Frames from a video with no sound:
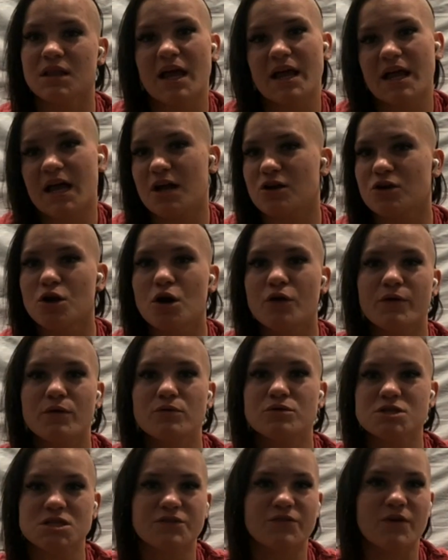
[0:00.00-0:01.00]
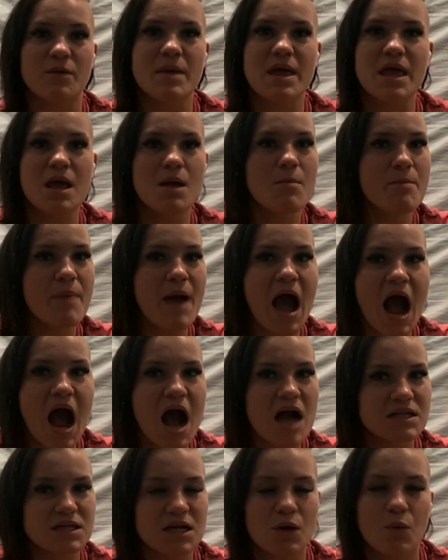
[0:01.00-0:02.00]
Like, I don't know if it was just from
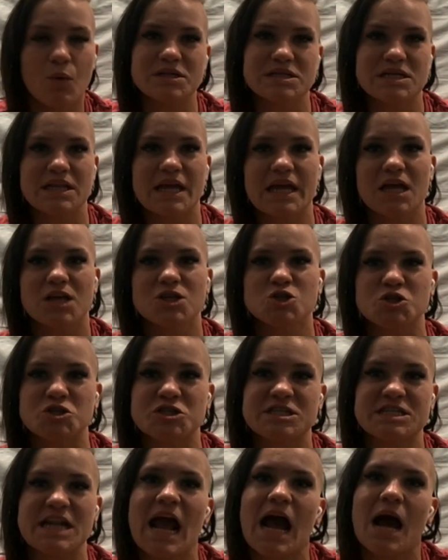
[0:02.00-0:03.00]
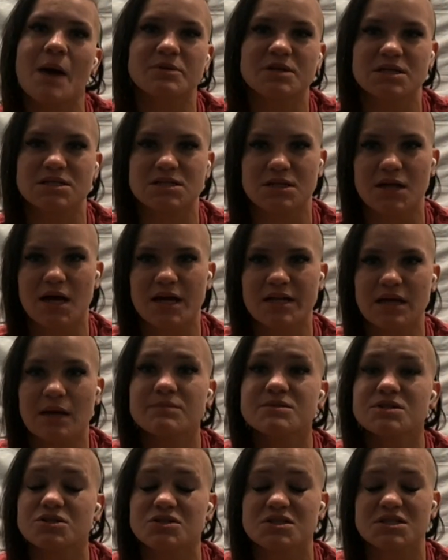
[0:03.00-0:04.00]
impact, and it wasn't like it just snapped, because a lot of
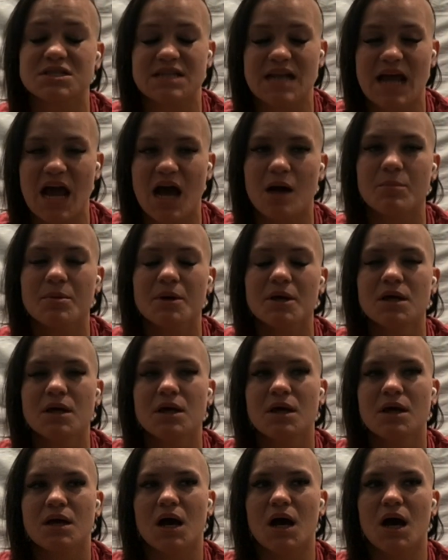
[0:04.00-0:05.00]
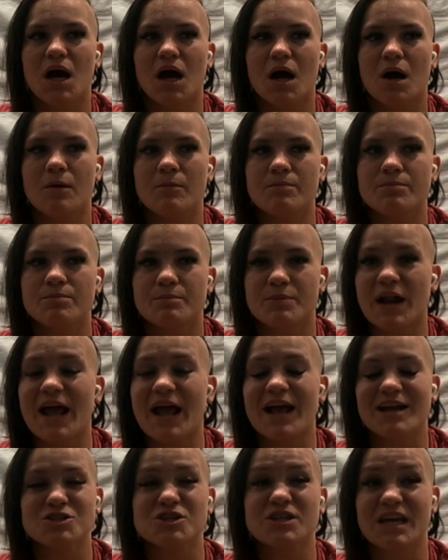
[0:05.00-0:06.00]
times it'll snap. But
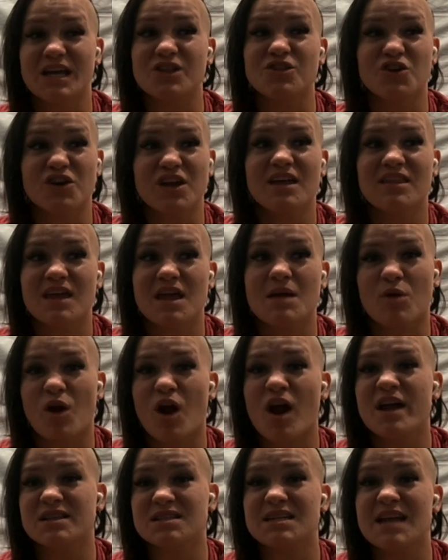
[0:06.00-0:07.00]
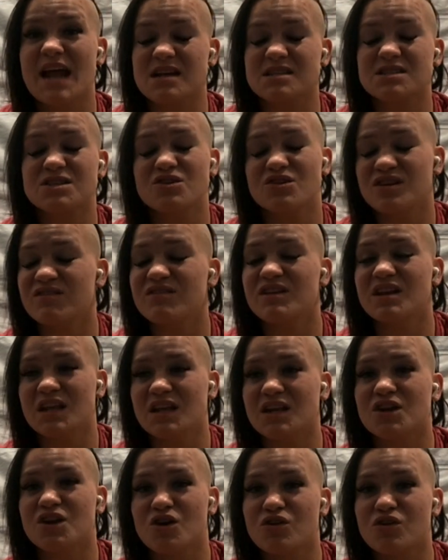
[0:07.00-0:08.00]
I actually, like, looking at the MRI, it's nasty. You don't even
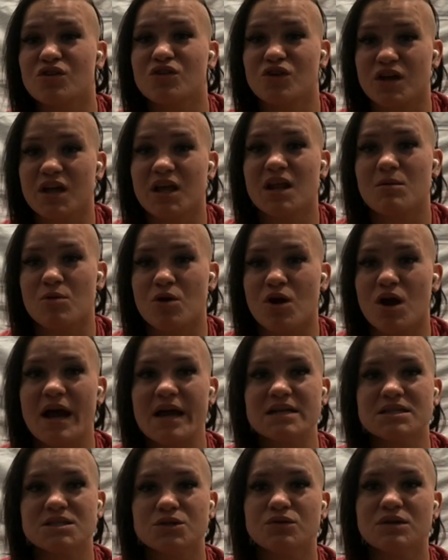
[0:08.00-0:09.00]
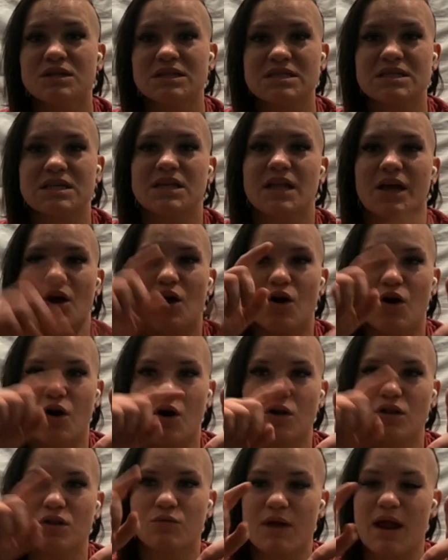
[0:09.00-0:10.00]
need to know to look at MRIs. You can see like
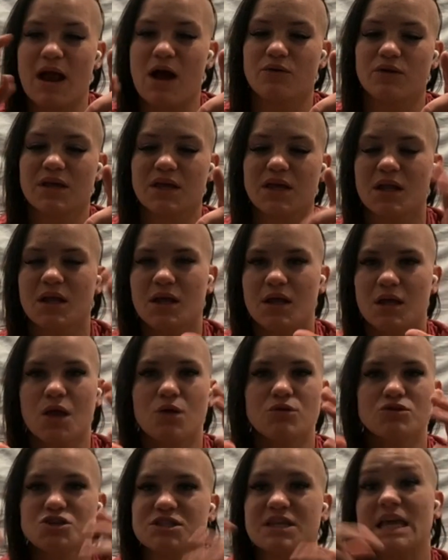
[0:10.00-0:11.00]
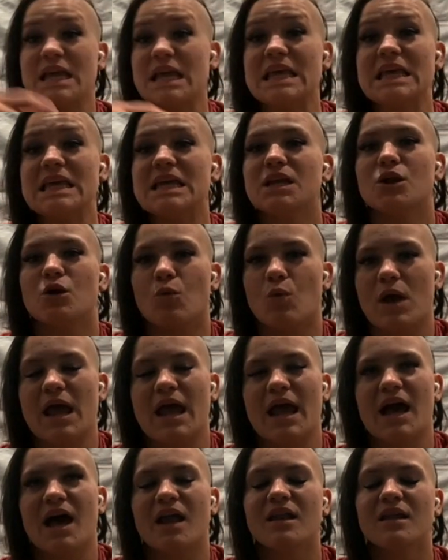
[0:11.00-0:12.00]
all around it. It was just like eaten
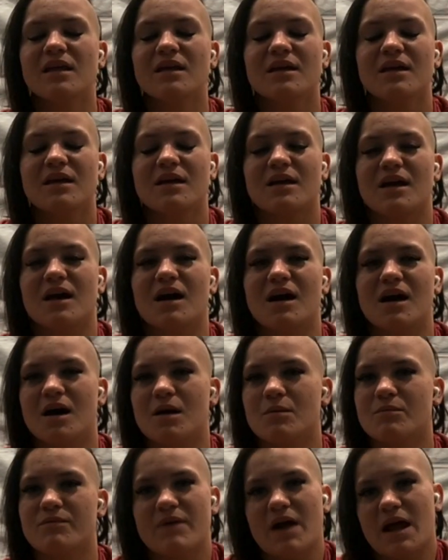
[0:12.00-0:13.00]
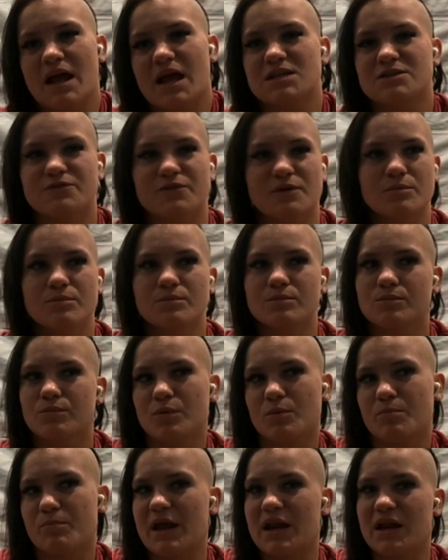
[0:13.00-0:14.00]
away at, I guess from
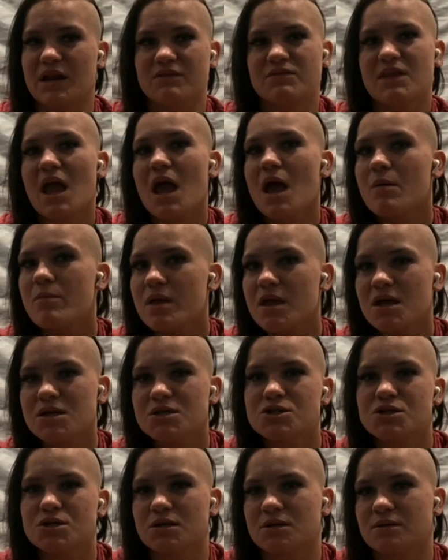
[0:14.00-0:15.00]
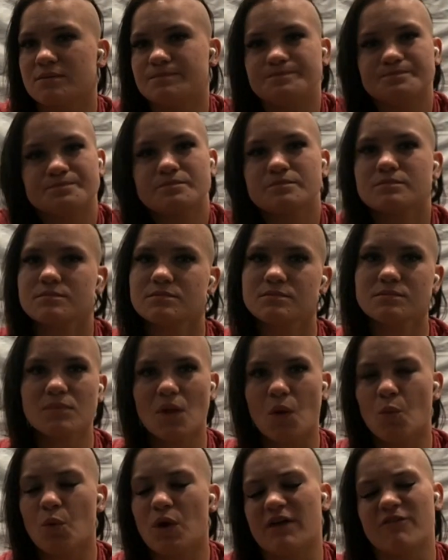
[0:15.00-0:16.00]
repetitive damage or
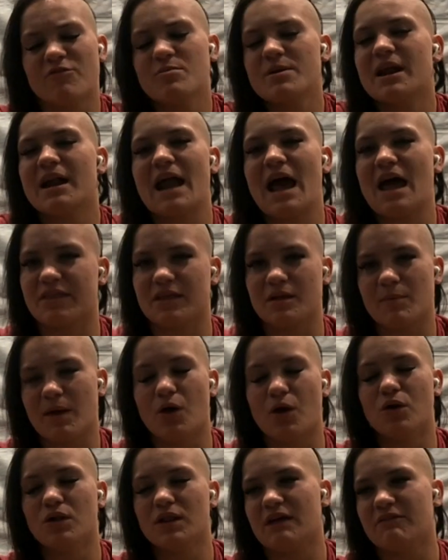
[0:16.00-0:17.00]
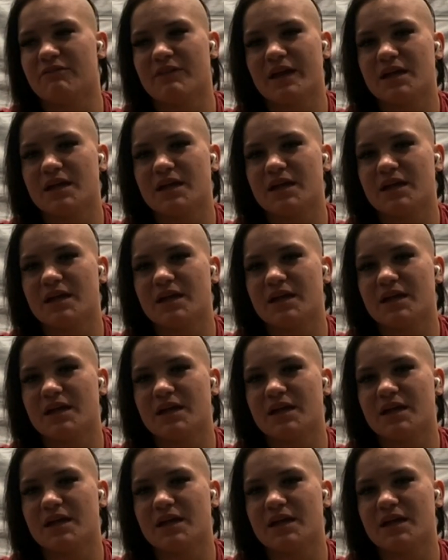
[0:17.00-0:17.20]
whatever. Been an athlete my whole life.